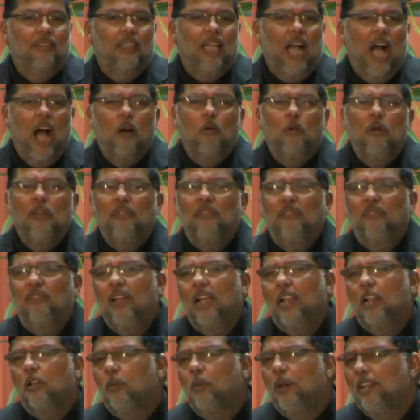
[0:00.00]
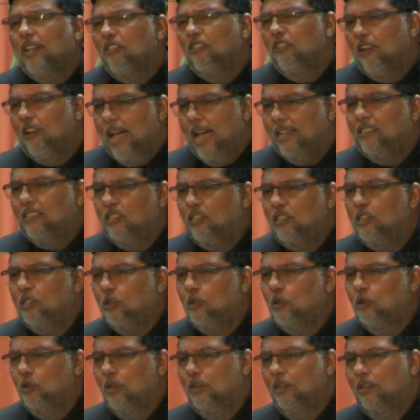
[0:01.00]
Are we filled with
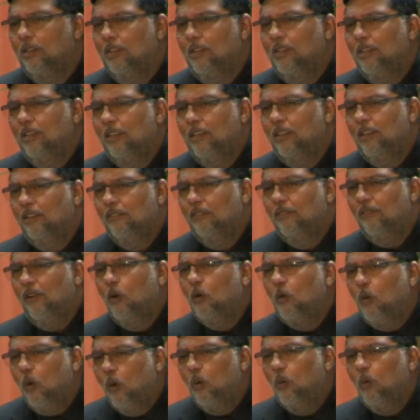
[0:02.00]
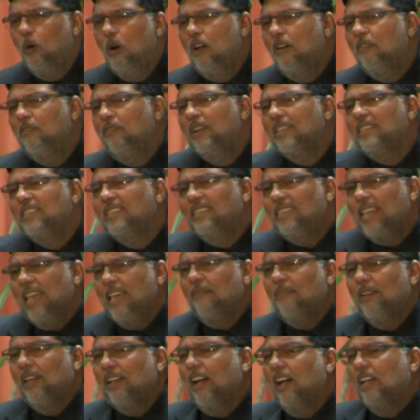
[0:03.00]
gratitude for
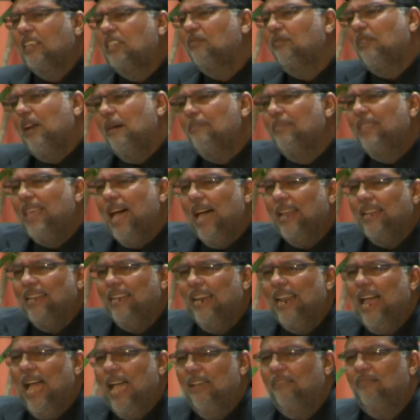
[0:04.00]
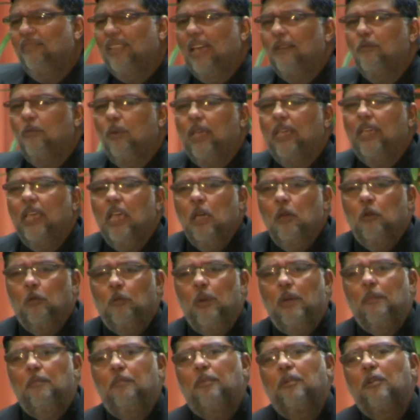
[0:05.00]
saving us from that life that we
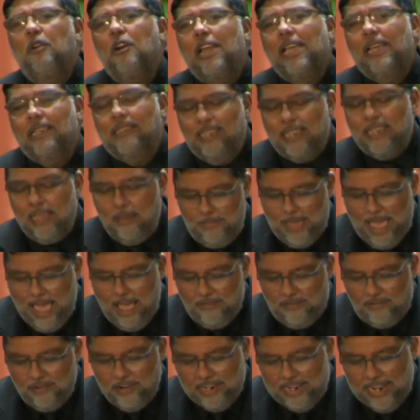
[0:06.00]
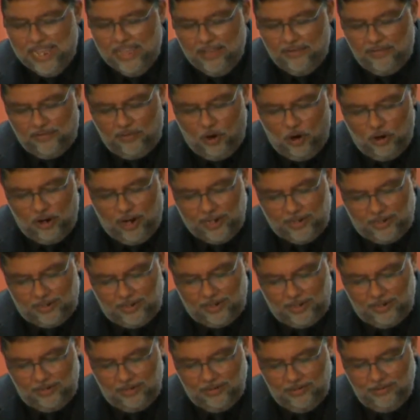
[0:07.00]
praise him every day for
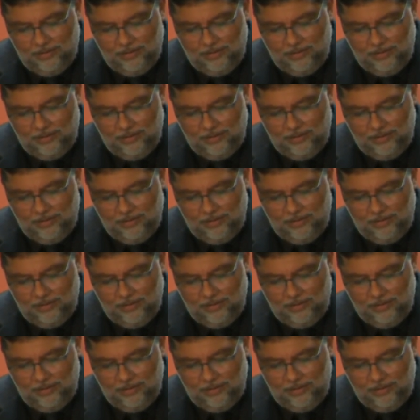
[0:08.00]
it?